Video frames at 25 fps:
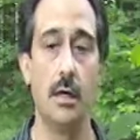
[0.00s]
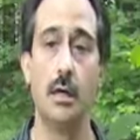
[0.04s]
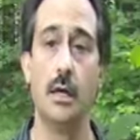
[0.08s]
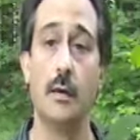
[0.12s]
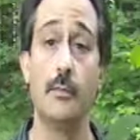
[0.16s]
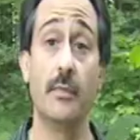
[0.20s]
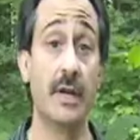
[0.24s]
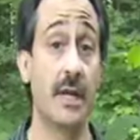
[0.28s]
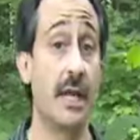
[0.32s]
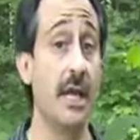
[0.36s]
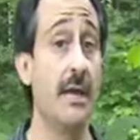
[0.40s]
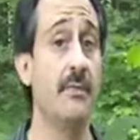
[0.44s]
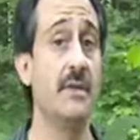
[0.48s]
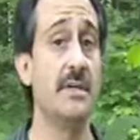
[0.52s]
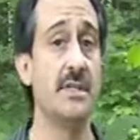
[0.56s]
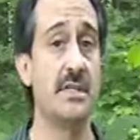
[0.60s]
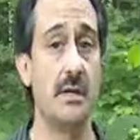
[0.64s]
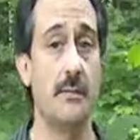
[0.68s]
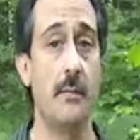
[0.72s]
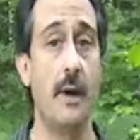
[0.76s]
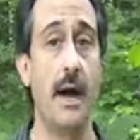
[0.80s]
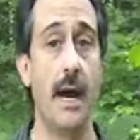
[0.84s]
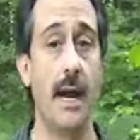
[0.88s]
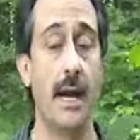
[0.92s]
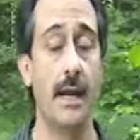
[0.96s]
But keep this in
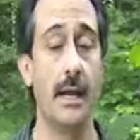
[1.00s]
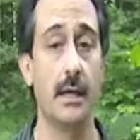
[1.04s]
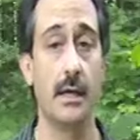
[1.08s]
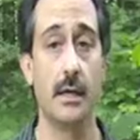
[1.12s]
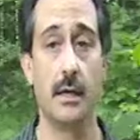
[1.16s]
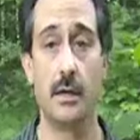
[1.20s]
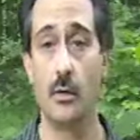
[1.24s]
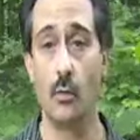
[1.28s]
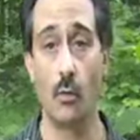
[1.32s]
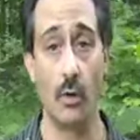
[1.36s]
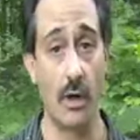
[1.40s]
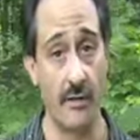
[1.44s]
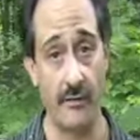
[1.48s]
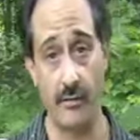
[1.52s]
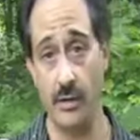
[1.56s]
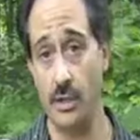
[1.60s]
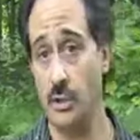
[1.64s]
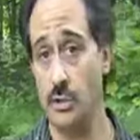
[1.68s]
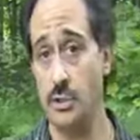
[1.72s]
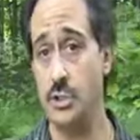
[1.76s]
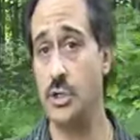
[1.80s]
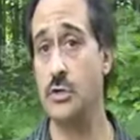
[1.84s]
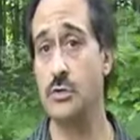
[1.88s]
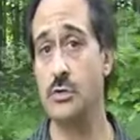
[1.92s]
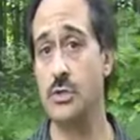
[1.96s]
mind. Whatever you
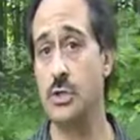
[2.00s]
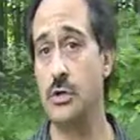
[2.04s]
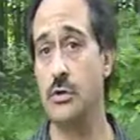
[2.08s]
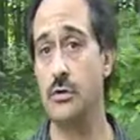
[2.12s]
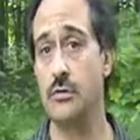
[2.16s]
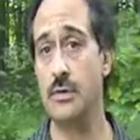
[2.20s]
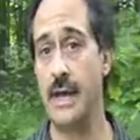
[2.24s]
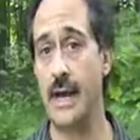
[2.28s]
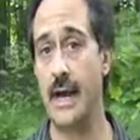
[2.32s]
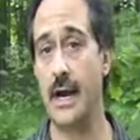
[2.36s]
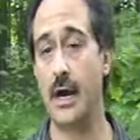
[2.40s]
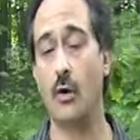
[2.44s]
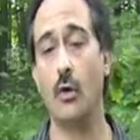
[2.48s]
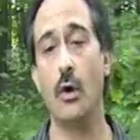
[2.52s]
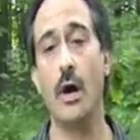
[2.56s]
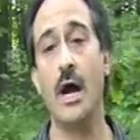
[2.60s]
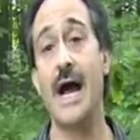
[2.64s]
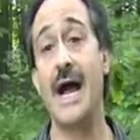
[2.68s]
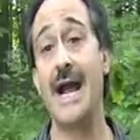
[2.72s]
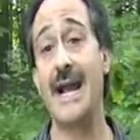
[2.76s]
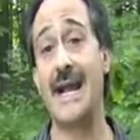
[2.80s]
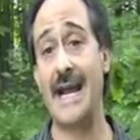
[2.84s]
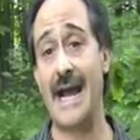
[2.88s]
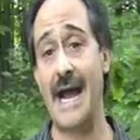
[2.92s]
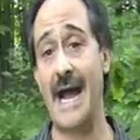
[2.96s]
choose to do now
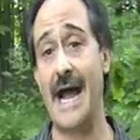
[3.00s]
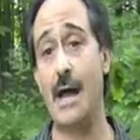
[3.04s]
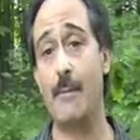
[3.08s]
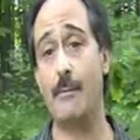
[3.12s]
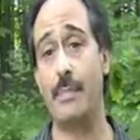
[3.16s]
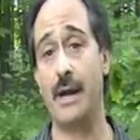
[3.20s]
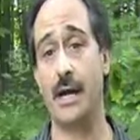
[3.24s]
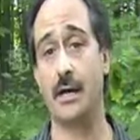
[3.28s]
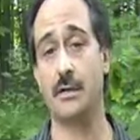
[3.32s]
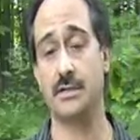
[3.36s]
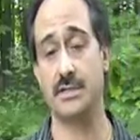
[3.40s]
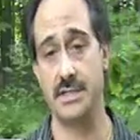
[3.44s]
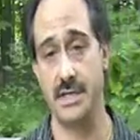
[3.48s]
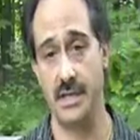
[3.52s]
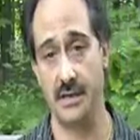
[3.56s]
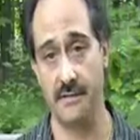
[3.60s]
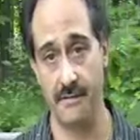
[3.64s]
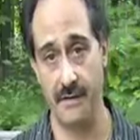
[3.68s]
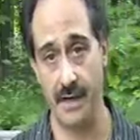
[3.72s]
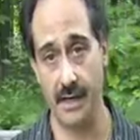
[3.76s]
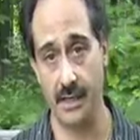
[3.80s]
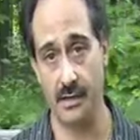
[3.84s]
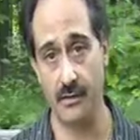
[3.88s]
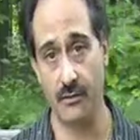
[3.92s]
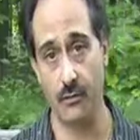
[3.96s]
compounds the
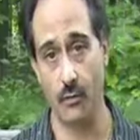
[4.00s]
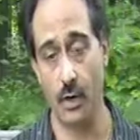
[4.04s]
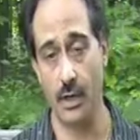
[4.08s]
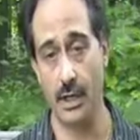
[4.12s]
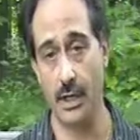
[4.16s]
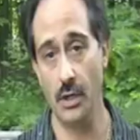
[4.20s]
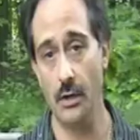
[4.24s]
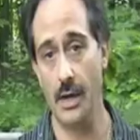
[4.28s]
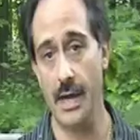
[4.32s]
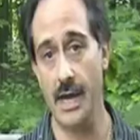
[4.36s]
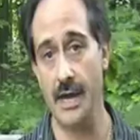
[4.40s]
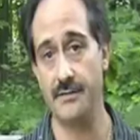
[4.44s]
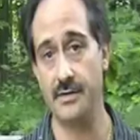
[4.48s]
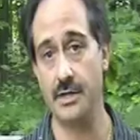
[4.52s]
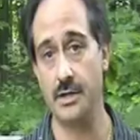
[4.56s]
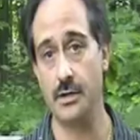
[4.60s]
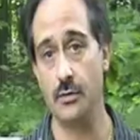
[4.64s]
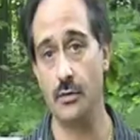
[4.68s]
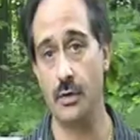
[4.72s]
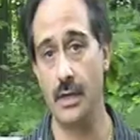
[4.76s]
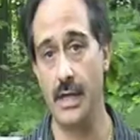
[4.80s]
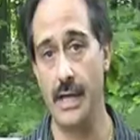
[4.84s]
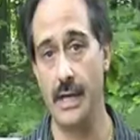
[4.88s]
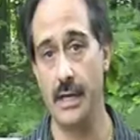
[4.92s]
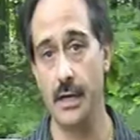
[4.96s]
effect of what you have to do
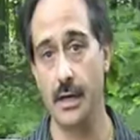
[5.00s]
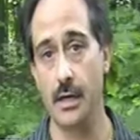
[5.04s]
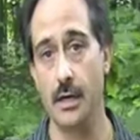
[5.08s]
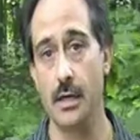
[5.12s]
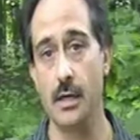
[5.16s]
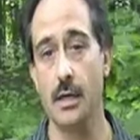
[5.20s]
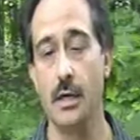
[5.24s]
later.